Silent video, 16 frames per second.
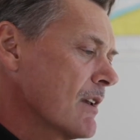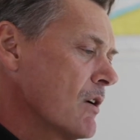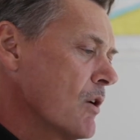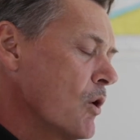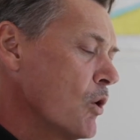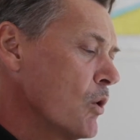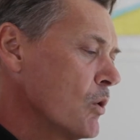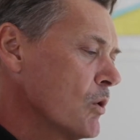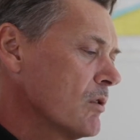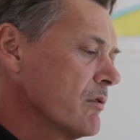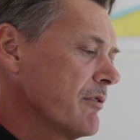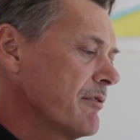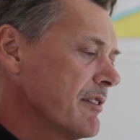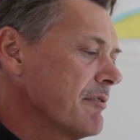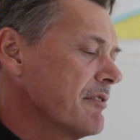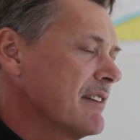all
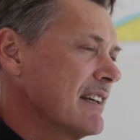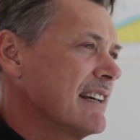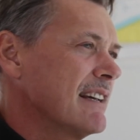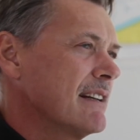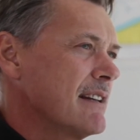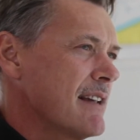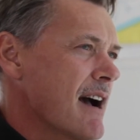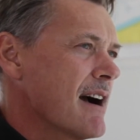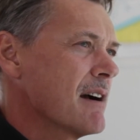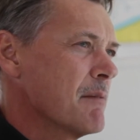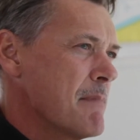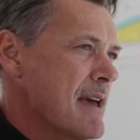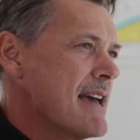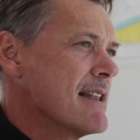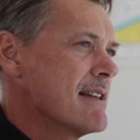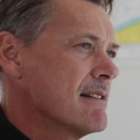15 young
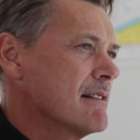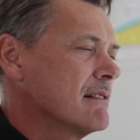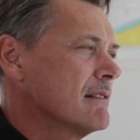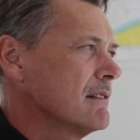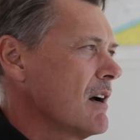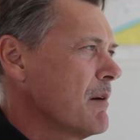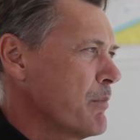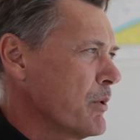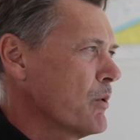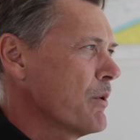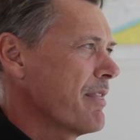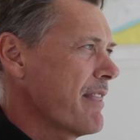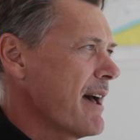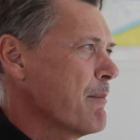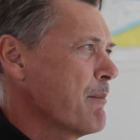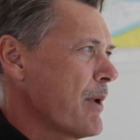men aboard
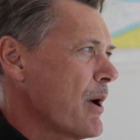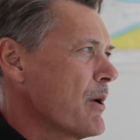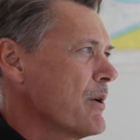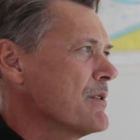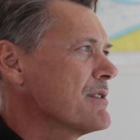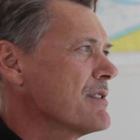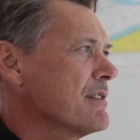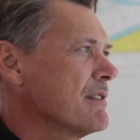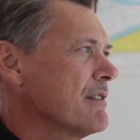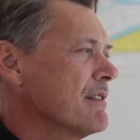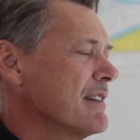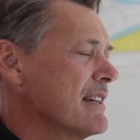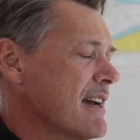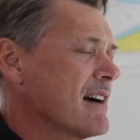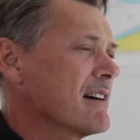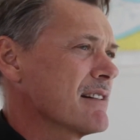that boat,
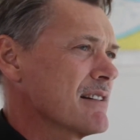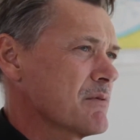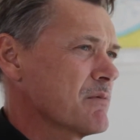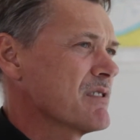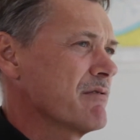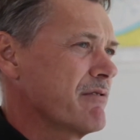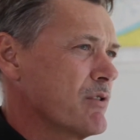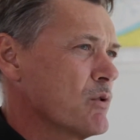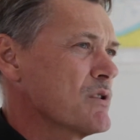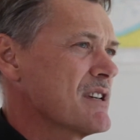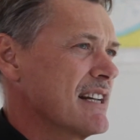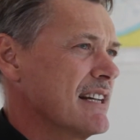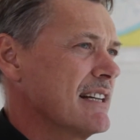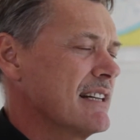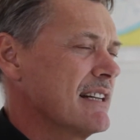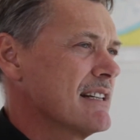the youngest was
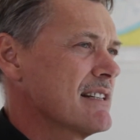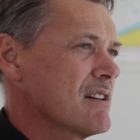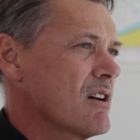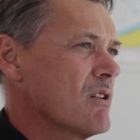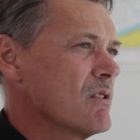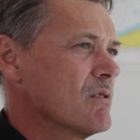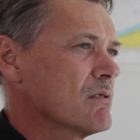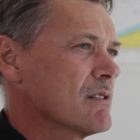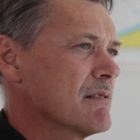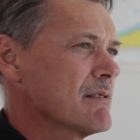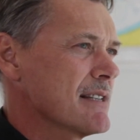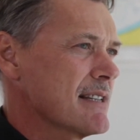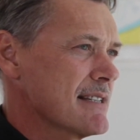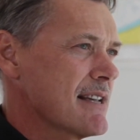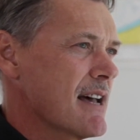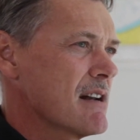14 years old, who's
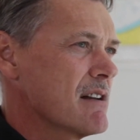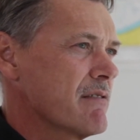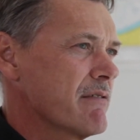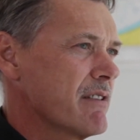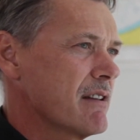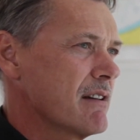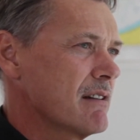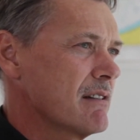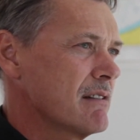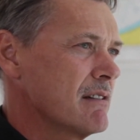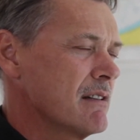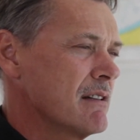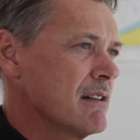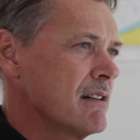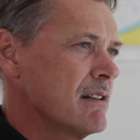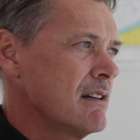the son of
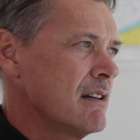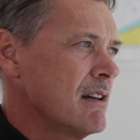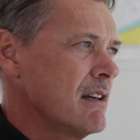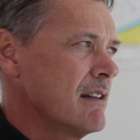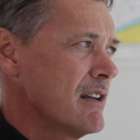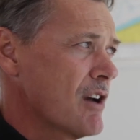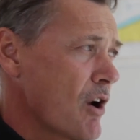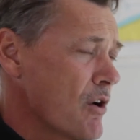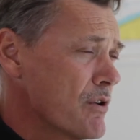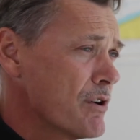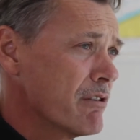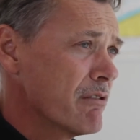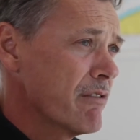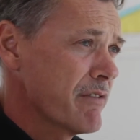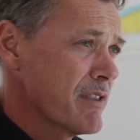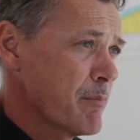the
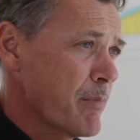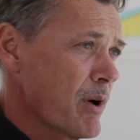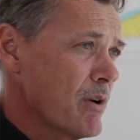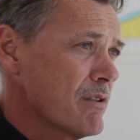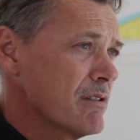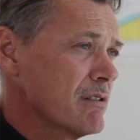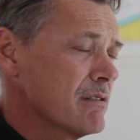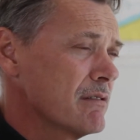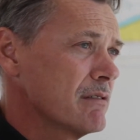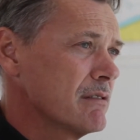owner of the boat,